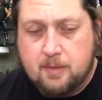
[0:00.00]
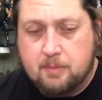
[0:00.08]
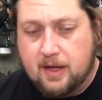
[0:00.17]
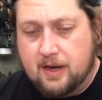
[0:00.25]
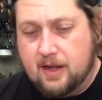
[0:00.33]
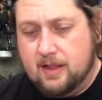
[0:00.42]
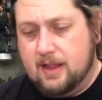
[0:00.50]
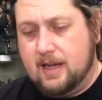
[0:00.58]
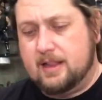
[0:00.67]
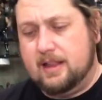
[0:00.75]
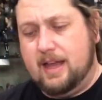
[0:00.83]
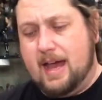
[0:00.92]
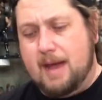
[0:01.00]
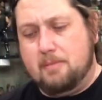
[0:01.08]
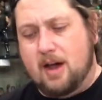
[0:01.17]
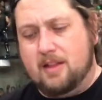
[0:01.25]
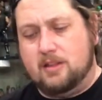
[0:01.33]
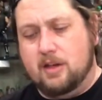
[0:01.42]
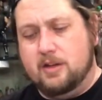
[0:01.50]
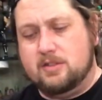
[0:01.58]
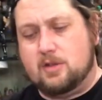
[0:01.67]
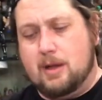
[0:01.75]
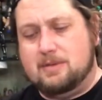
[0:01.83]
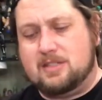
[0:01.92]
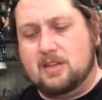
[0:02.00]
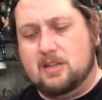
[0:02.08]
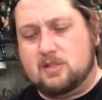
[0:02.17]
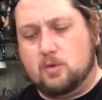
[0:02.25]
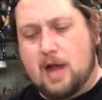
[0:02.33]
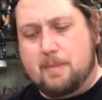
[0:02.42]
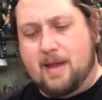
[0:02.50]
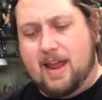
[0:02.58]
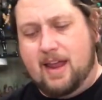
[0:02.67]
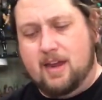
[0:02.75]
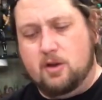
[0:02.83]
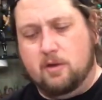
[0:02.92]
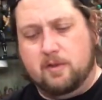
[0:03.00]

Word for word: But uh, luckily, I bought those, so I'm just going to swap a hand over